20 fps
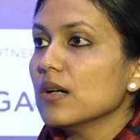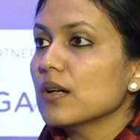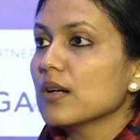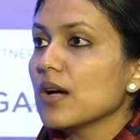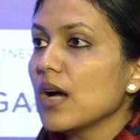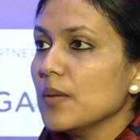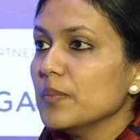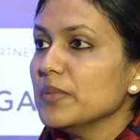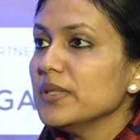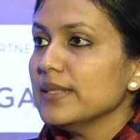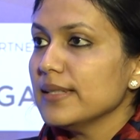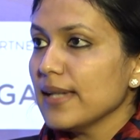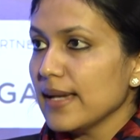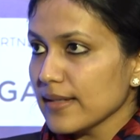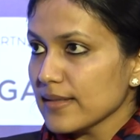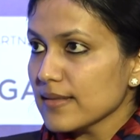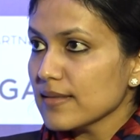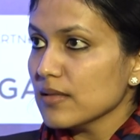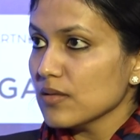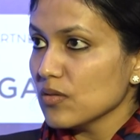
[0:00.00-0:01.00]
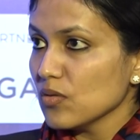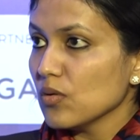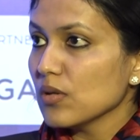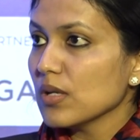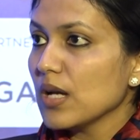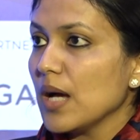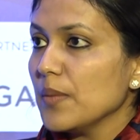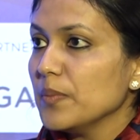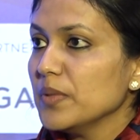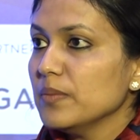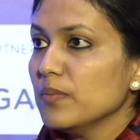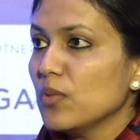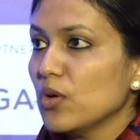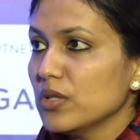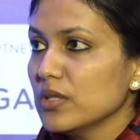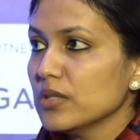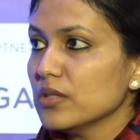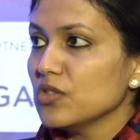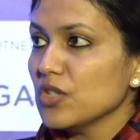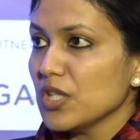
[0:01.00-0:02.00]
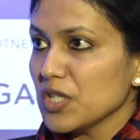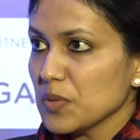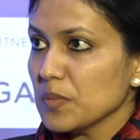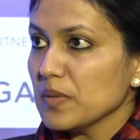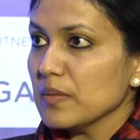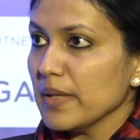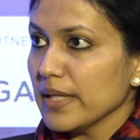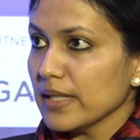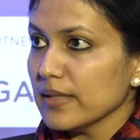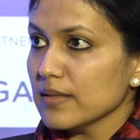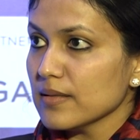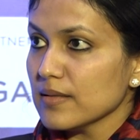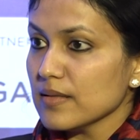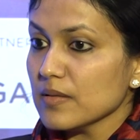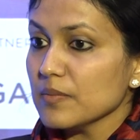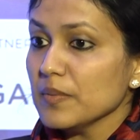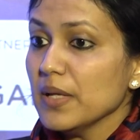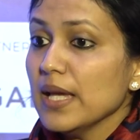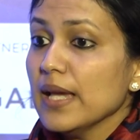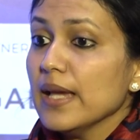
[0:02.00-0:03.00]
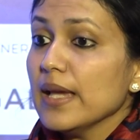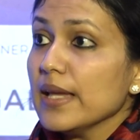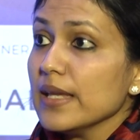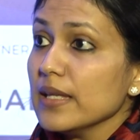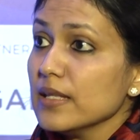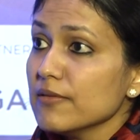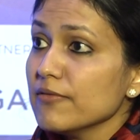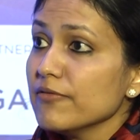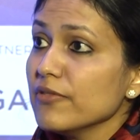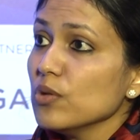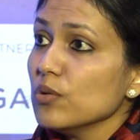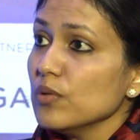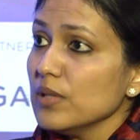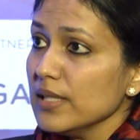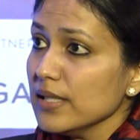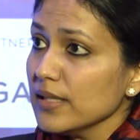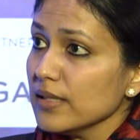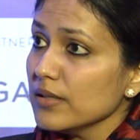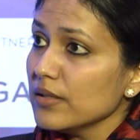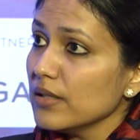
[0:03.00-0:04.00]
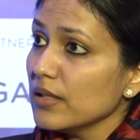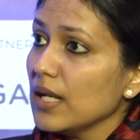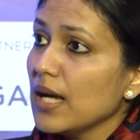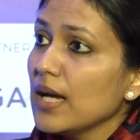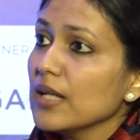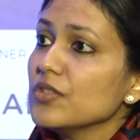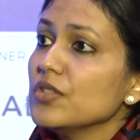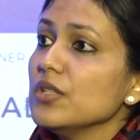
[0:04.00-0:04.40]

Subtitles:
a carbon tax, this whole carbon border adjustment mechanism is fueling large